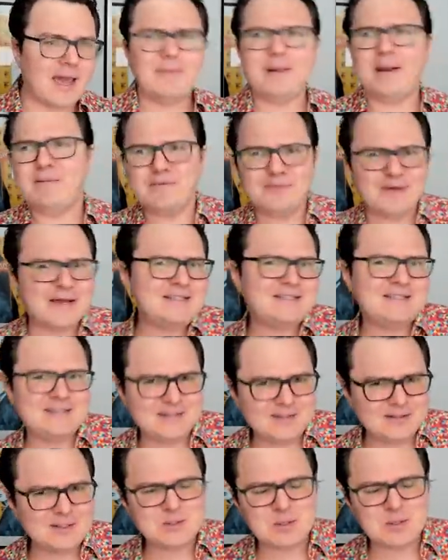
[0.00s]
And I'm invested
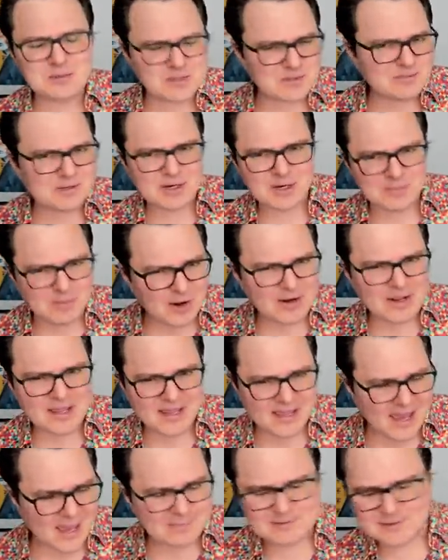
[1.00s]
in those ones with bigger market
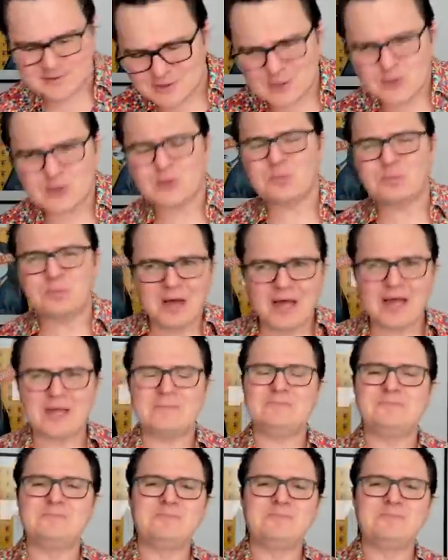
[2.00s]
caps too, but